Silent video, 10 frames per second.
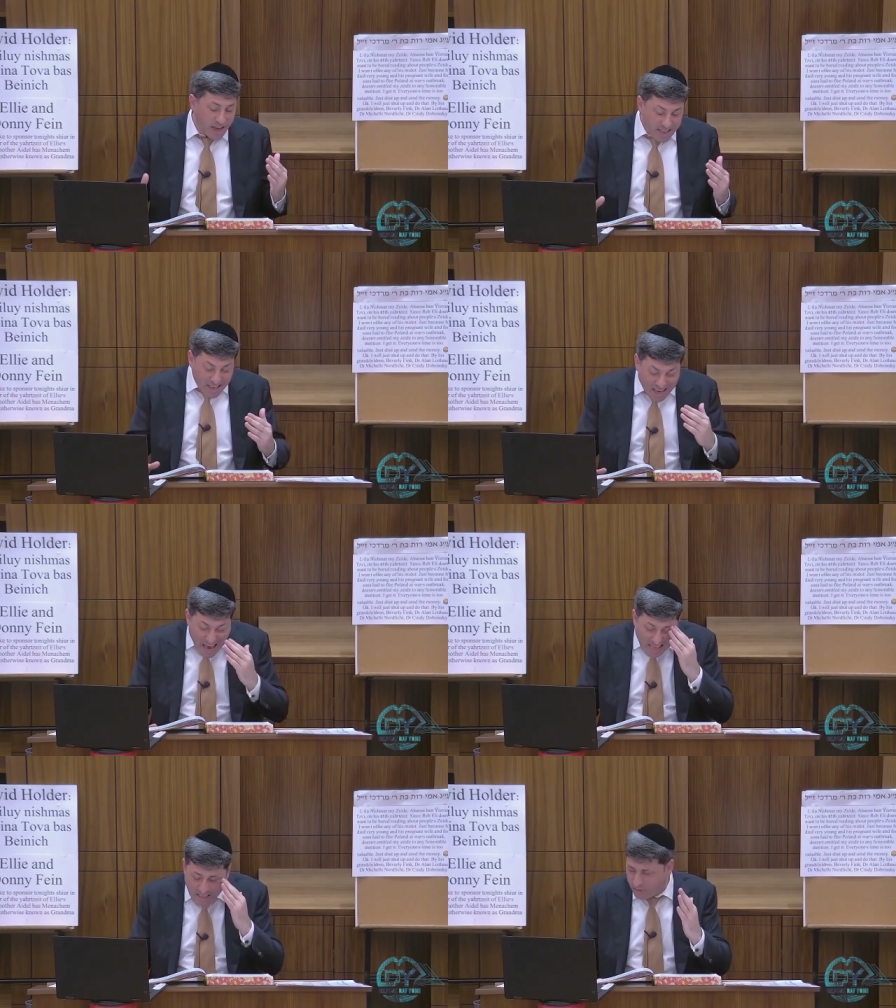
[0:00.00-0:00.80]
The
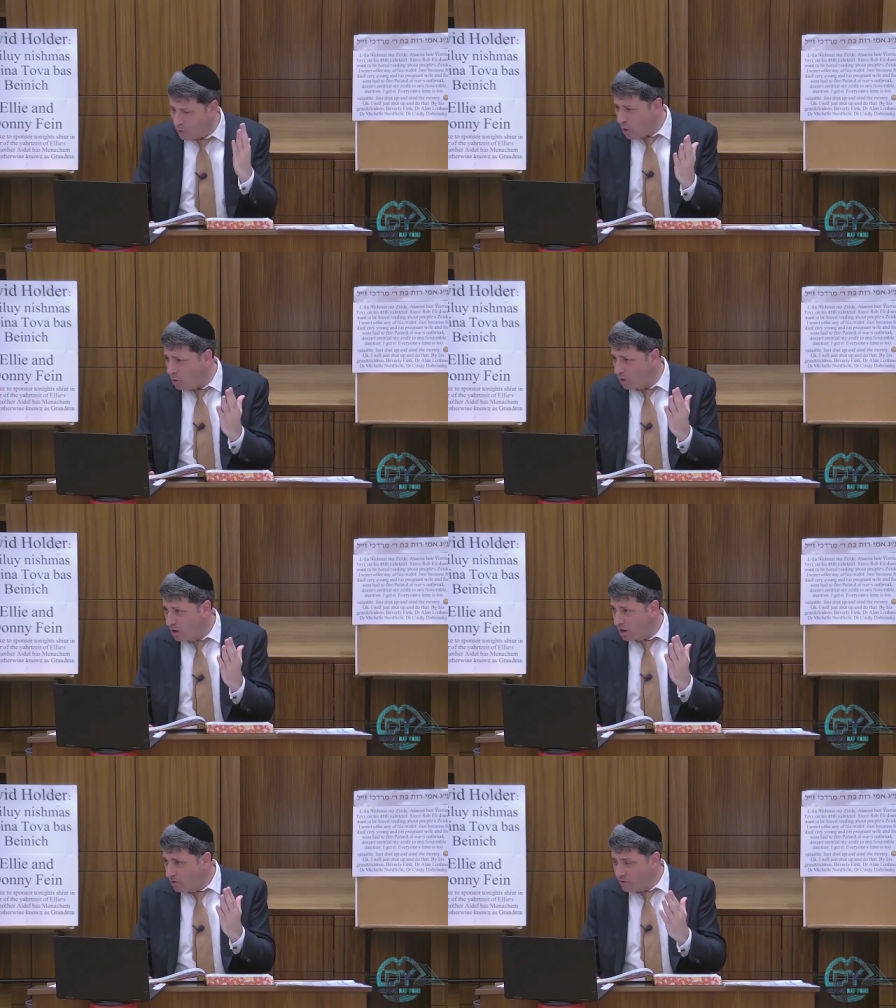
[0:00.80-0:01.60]
chesed, for who?
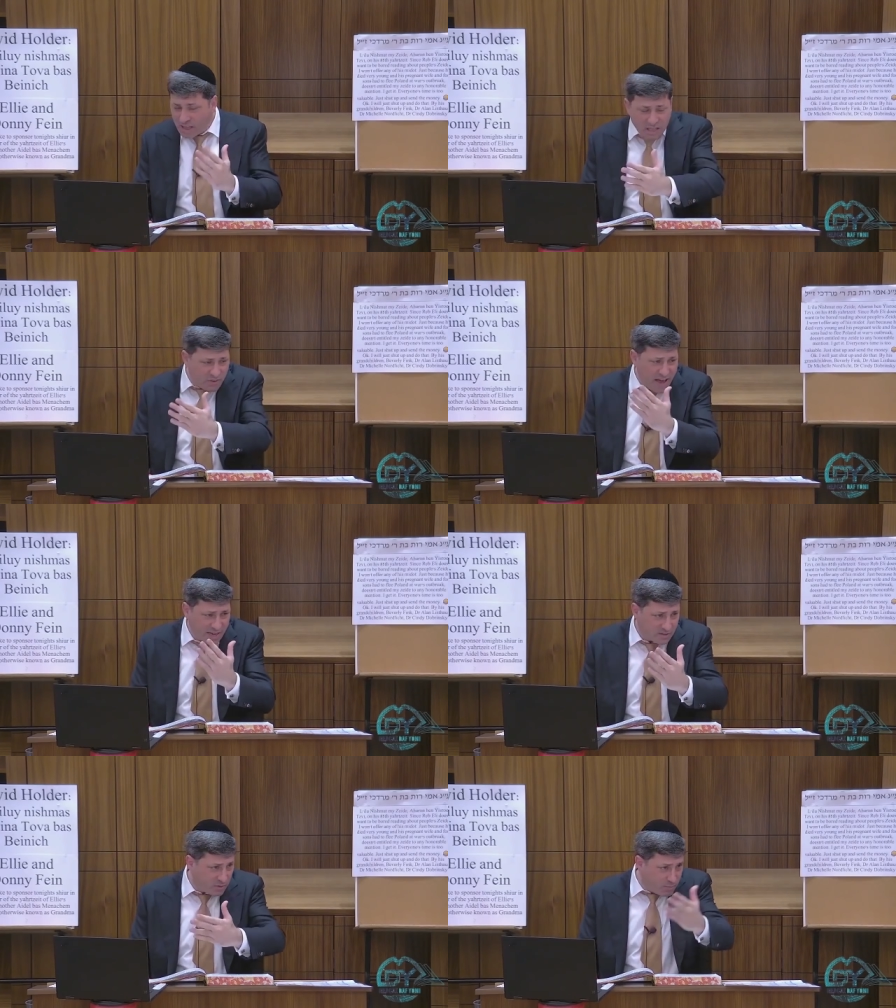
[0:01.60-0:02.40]
For
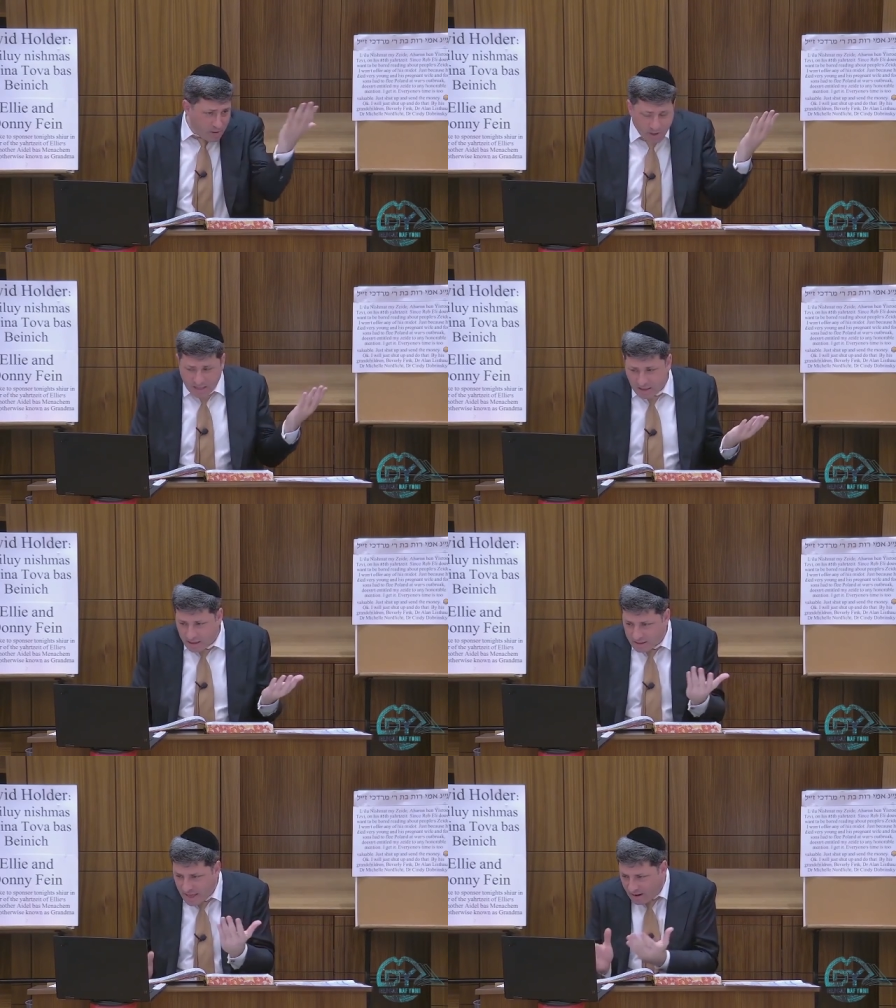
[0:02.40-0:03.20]
Litvaks, for people that
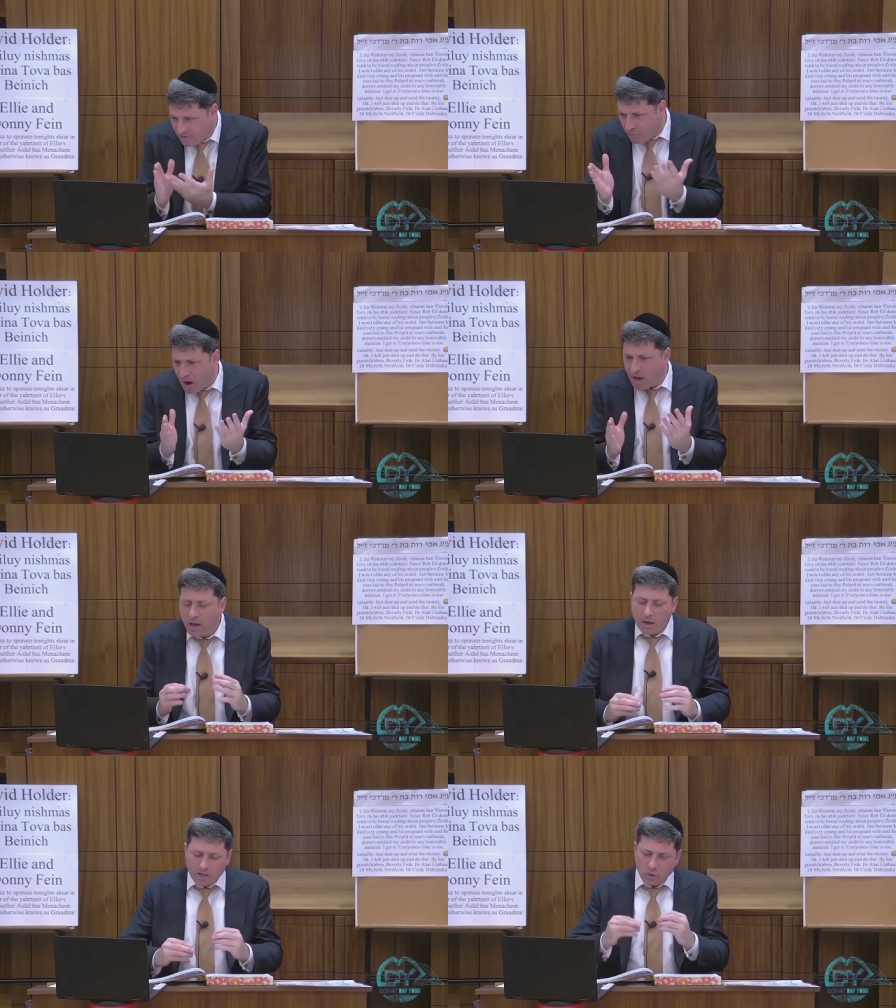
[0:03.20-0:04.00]
they're not even part.
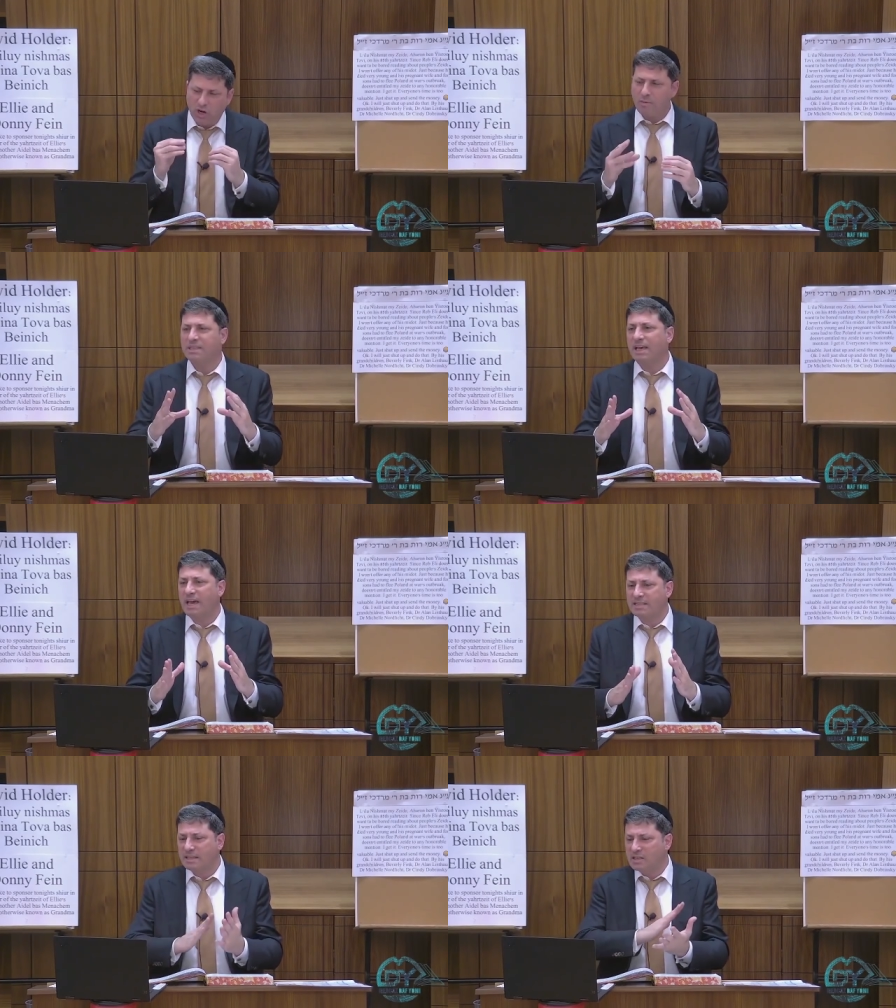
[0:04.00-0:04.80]
Because when it comes to
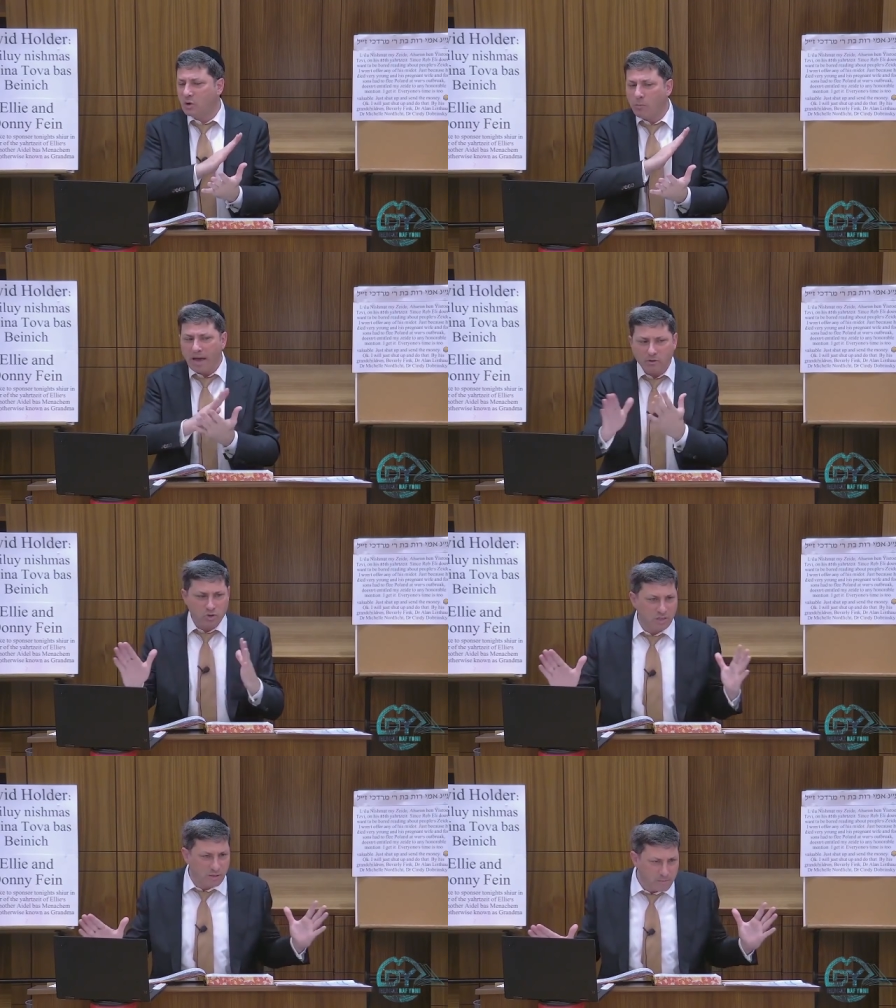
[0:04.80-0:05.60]
chesed, there's no
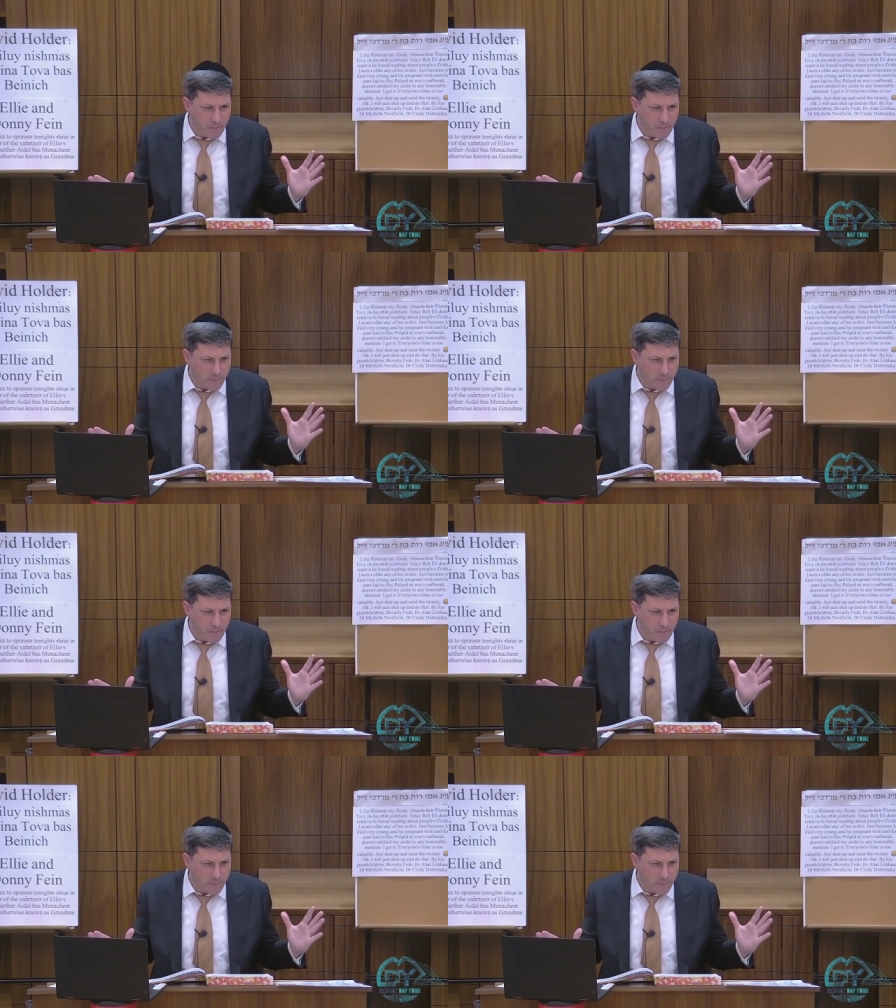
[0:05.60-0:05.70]
boundaries.